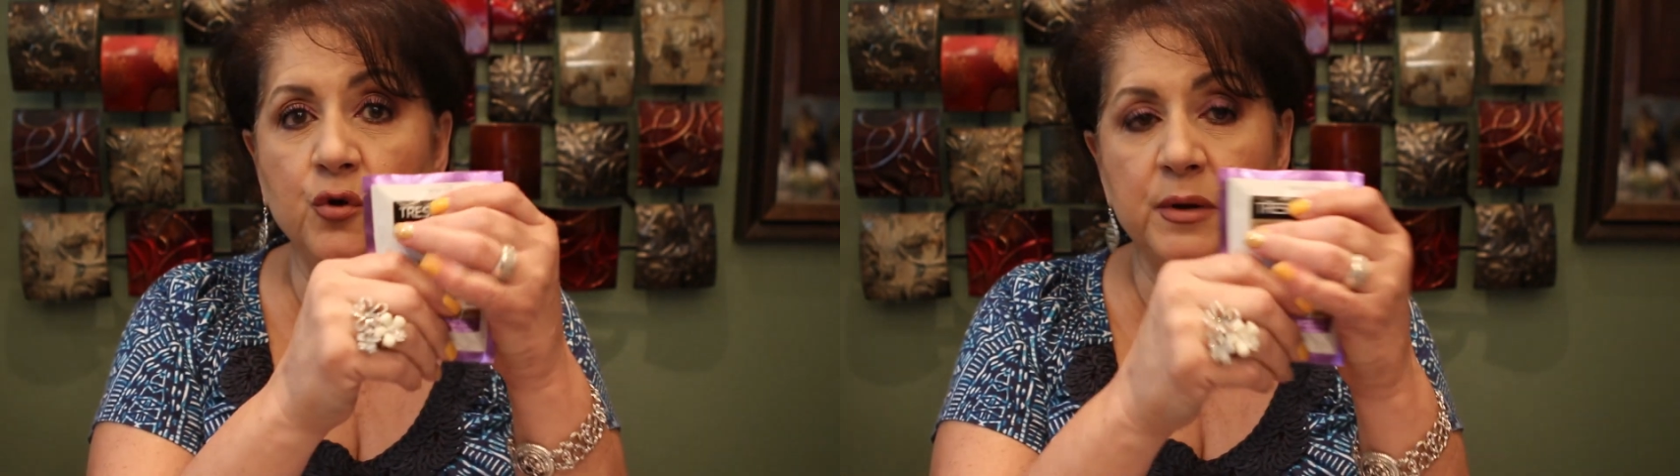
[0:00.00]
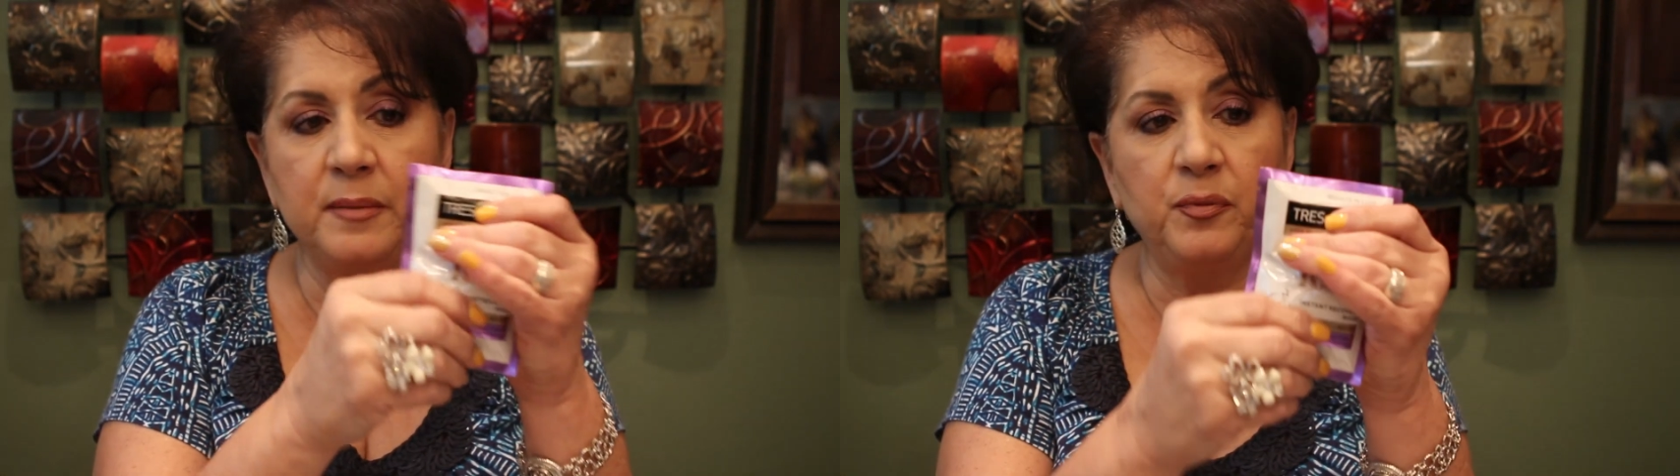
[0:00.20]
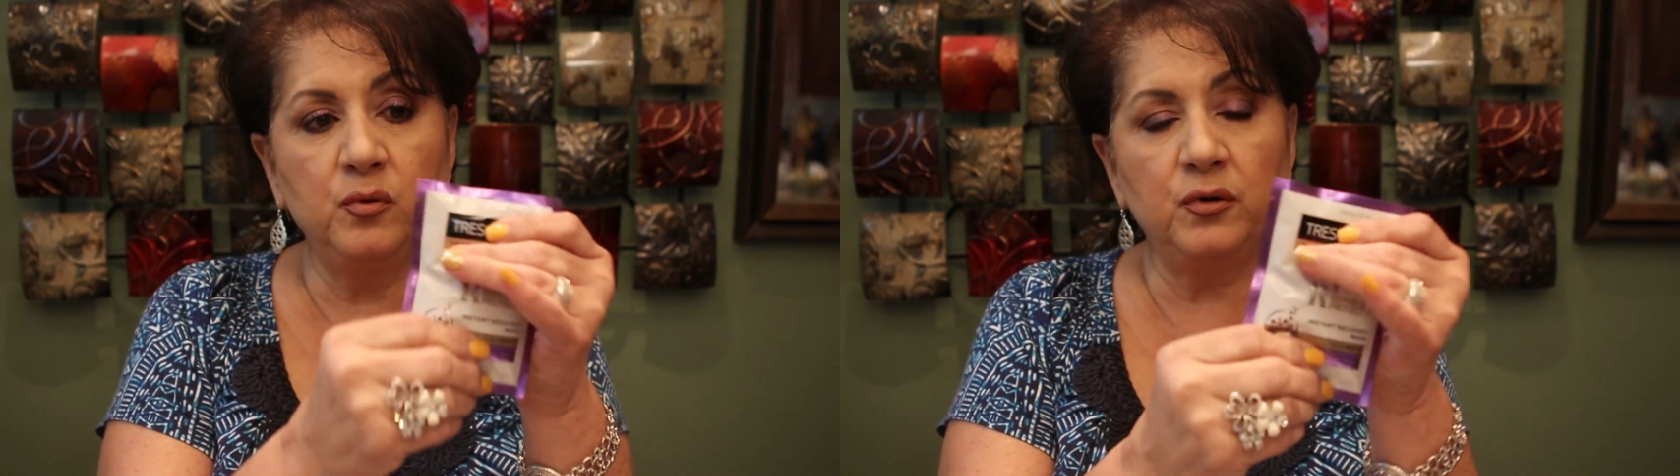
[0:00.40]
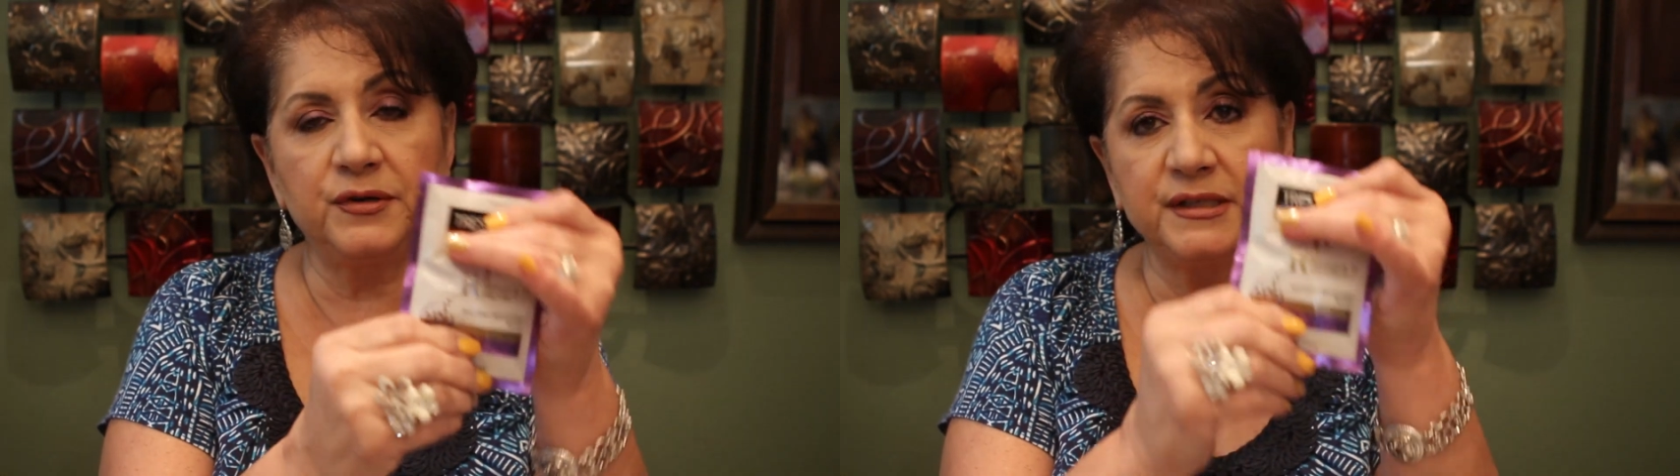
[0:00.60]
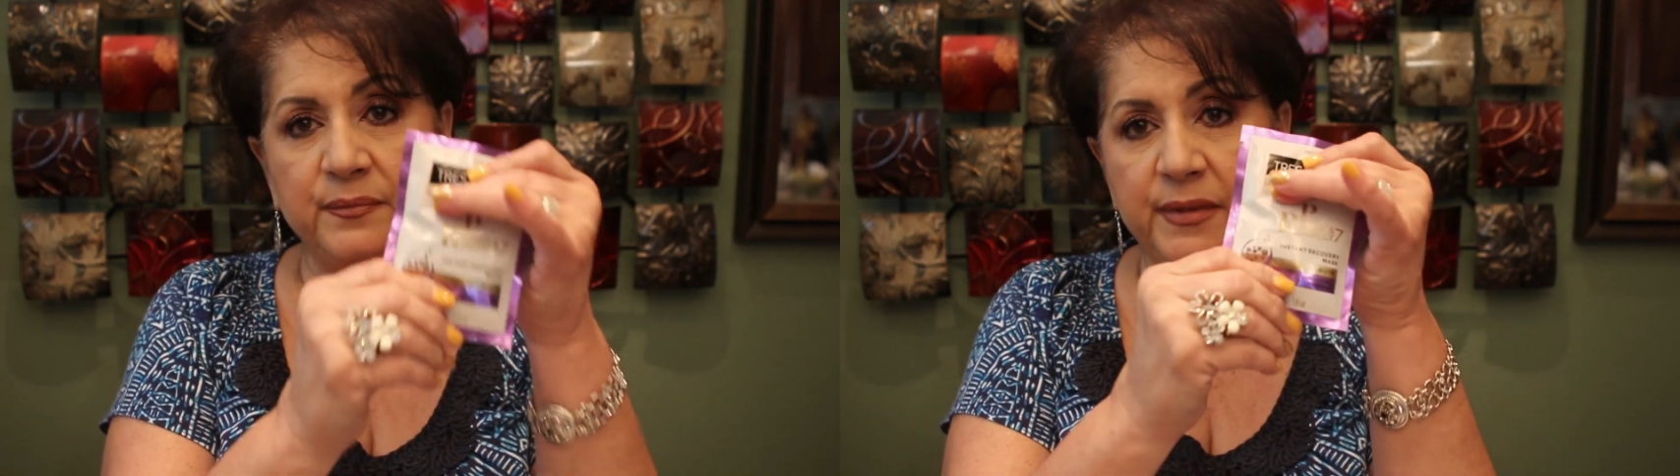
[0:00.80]
go in a pool
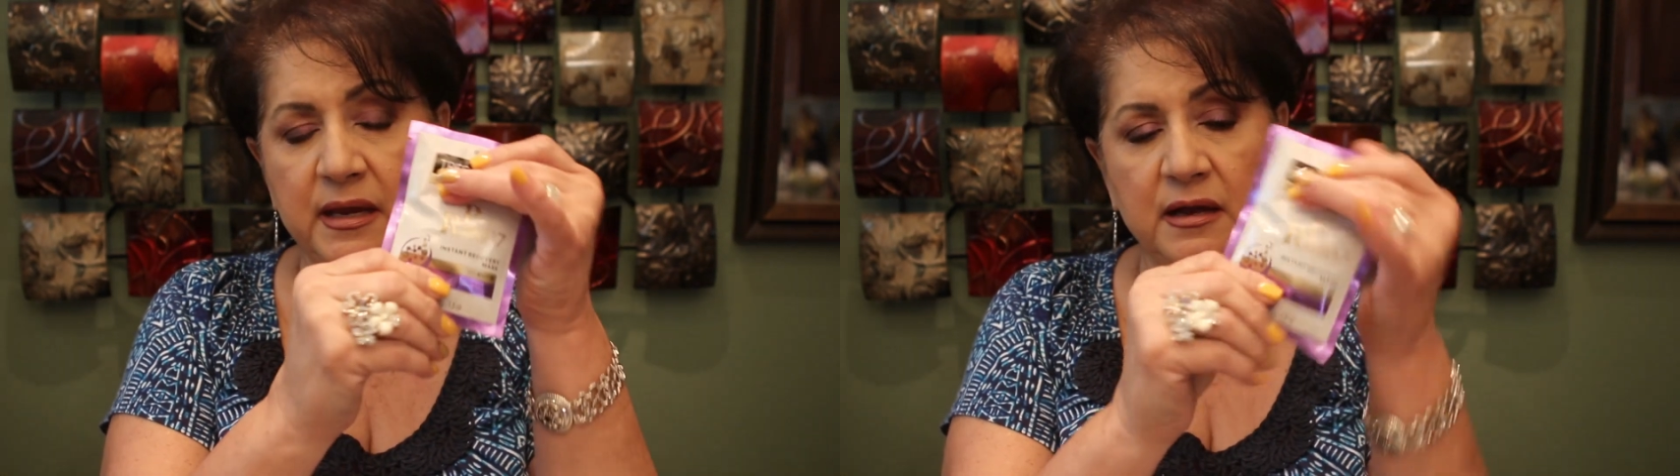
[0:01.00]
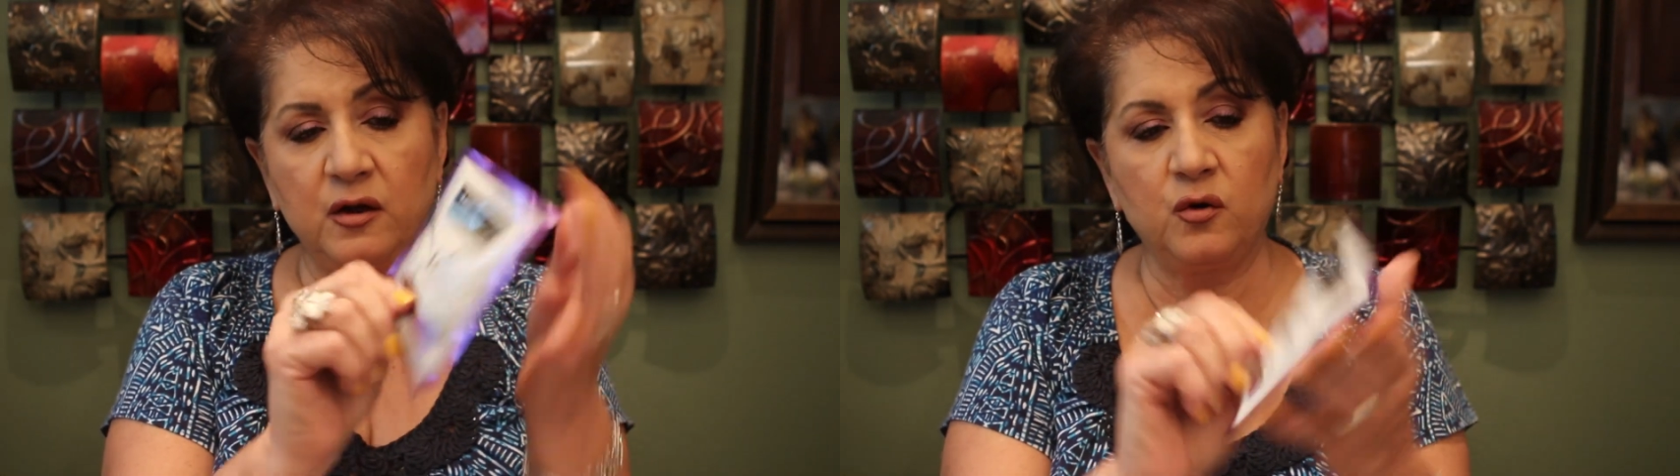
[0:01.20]
or something.